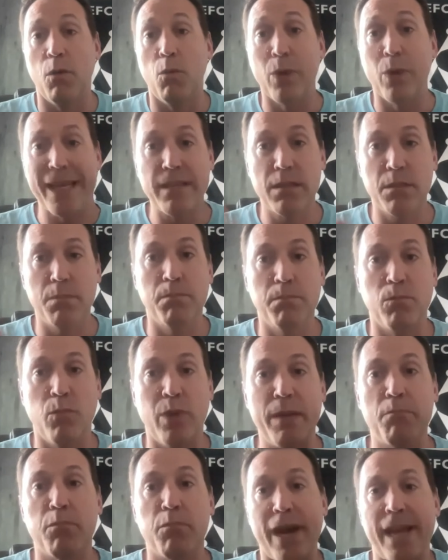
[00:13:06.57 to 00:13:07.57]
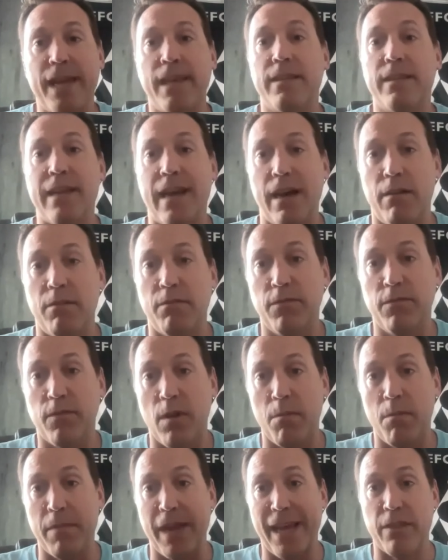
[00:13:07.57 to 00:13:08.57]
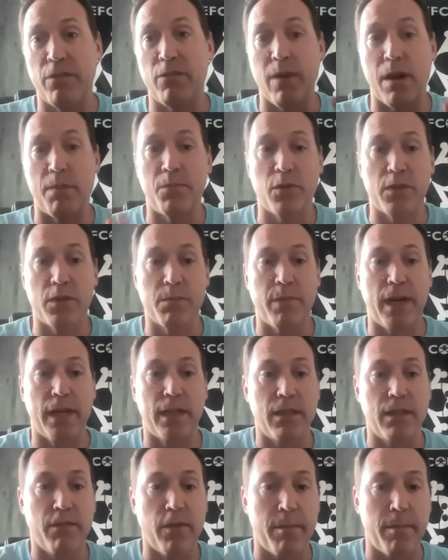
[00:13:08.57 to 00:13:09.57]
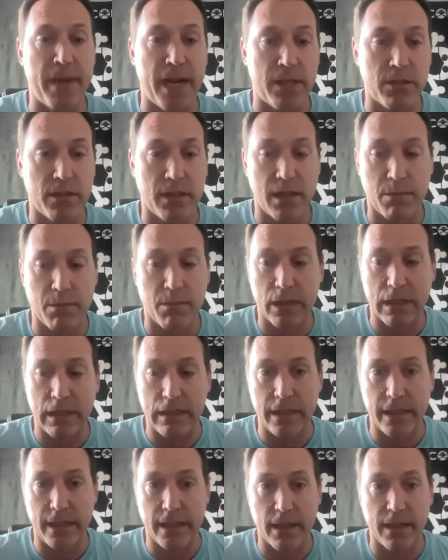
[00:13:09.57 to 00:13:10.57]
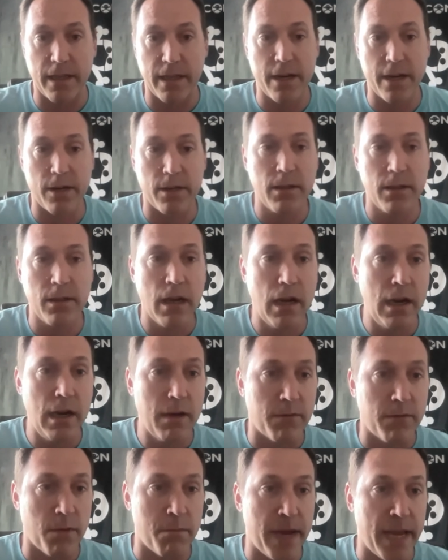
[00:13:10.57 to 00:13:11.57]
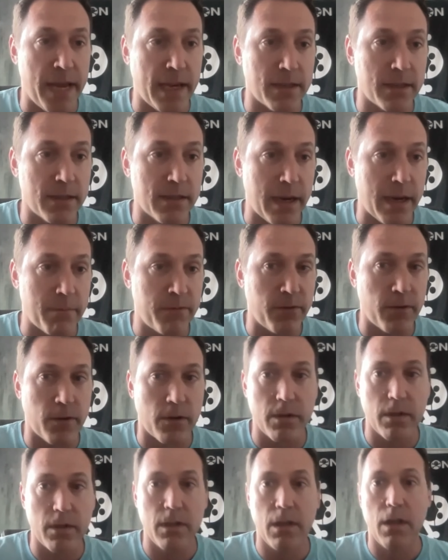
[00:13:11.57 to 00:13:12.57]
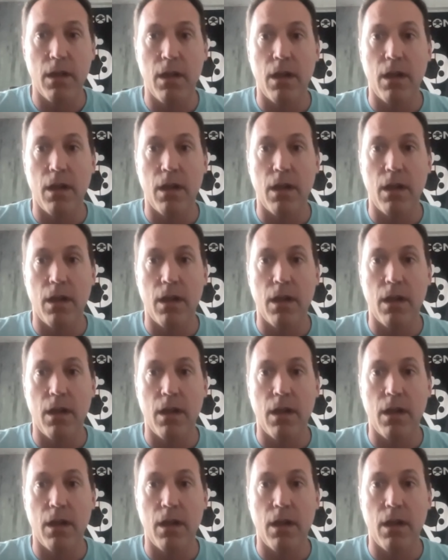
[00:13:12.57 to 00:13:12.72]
We break it down from a threat perspective, and I'm actually going to put the link in here from Megan Samford,